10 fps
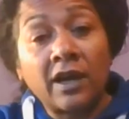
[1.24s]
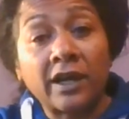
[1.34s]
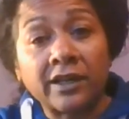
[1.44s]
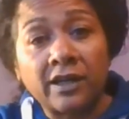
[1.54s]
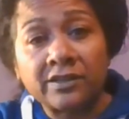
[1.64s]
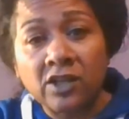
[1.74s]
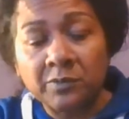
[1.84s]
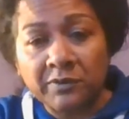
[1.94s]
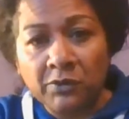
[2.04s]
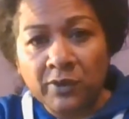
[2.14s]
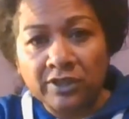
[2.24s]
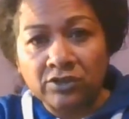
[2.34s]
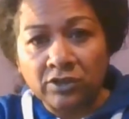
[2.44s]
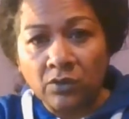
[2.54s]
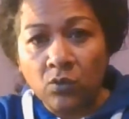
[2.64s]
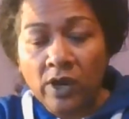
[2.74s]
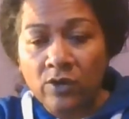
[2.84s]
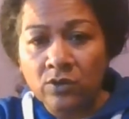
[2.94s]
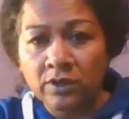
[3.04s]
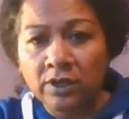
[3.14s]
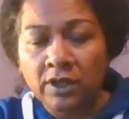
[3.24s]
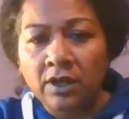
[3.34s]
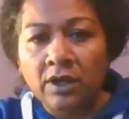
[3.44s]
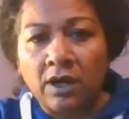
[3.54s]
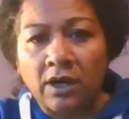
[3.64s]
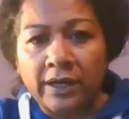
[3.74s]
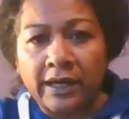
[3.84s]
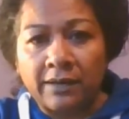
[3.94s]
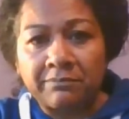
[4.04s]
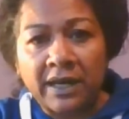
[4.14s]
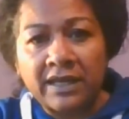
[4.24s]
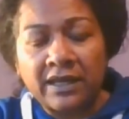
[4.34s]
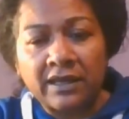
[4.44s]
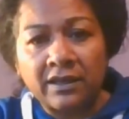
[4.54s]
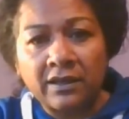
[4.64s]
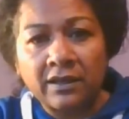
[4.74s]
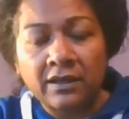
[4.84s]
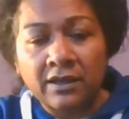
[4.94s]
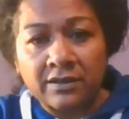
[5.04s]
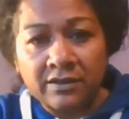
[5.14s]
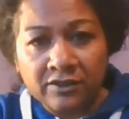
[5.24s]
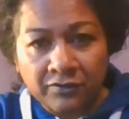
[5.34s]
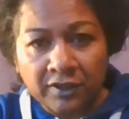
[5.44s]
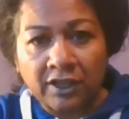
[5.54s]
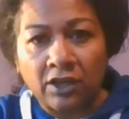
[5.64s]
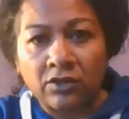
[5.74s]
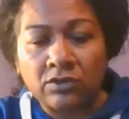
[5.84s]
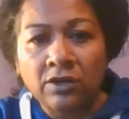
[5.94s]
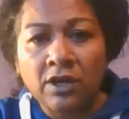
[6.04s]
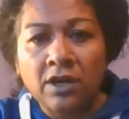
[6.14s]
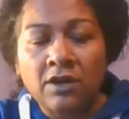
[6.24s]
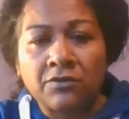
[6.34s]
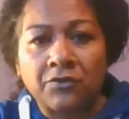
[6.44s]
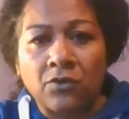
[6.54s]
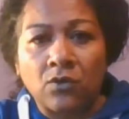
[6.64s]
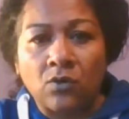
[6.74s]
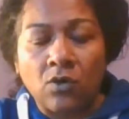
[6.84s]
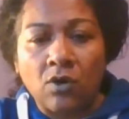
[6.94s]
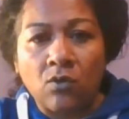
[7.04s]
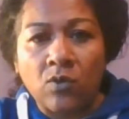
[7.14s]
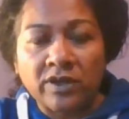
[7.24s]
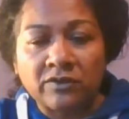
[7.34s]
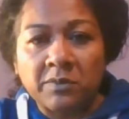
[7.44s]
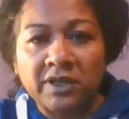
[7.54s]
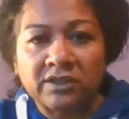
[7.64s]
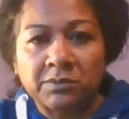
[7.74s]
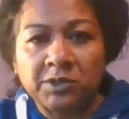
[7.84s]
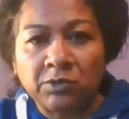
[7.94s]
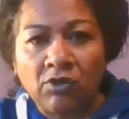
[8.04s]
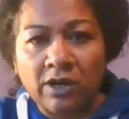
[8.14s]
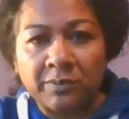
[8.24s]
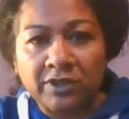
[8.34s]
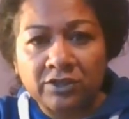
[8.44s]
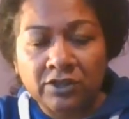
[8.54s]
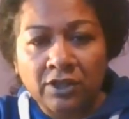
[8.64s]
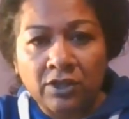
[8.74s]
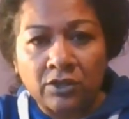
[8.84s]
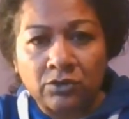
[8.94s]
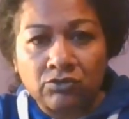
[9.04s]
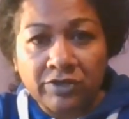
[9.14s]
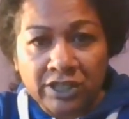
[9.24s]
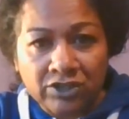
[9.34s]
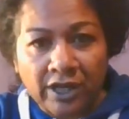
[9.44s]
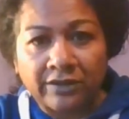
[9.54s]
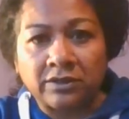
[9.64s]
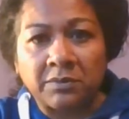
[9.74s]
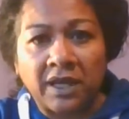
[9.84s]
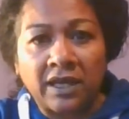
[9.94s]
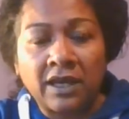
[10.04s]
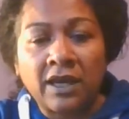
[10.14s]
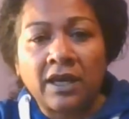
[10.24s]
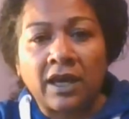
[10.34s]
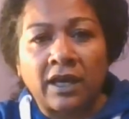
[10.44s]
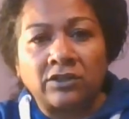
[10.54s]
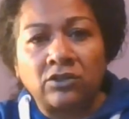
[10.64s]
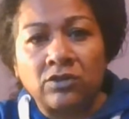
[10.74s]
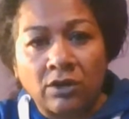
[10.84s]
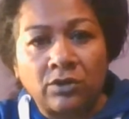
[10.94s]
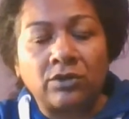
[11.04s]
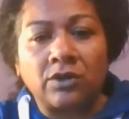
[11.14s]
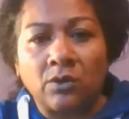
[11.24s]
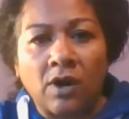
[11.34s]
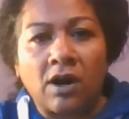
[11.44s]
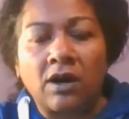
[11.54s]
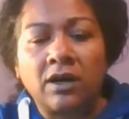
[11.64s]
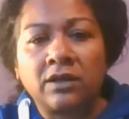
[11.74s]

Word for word: Hi guys, hope everyone is doing well. I am making this video for one of my subscribers who's reached out to me and you know who you are